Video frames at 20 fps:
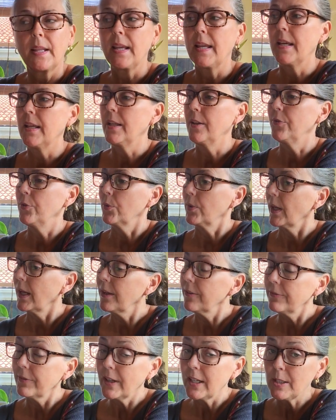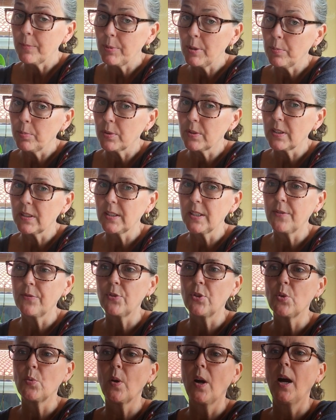And if you can't find people to
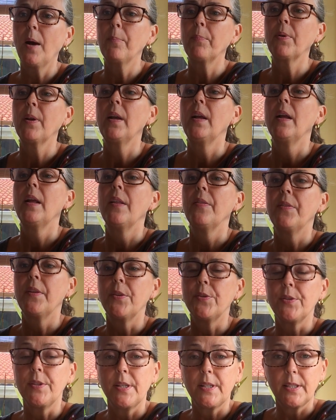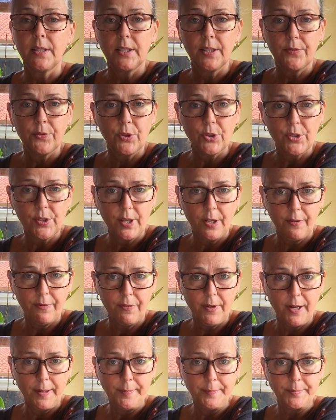lift you up, then you need to lift
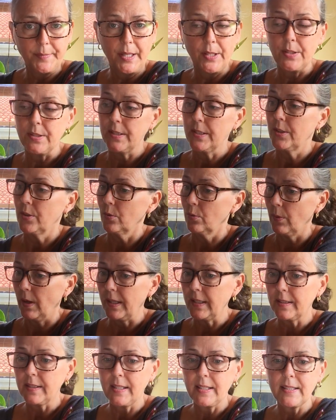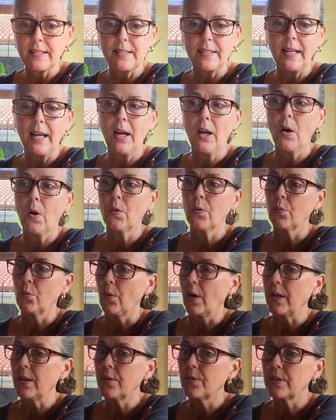yourself up. And you need to write things down,
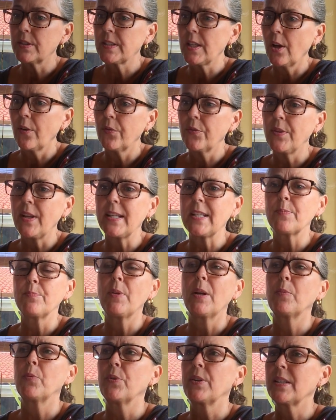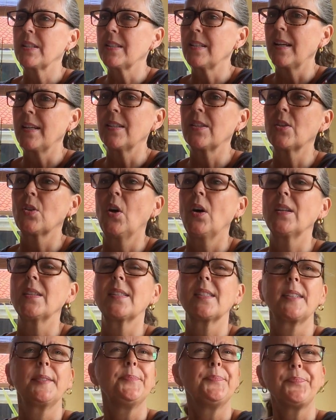write yourself nice memories, nice
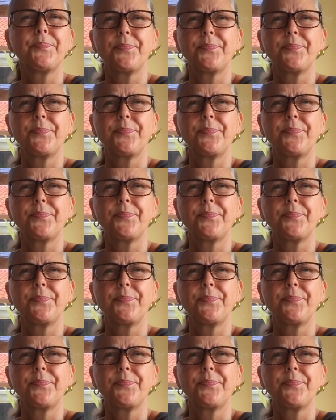thoughts,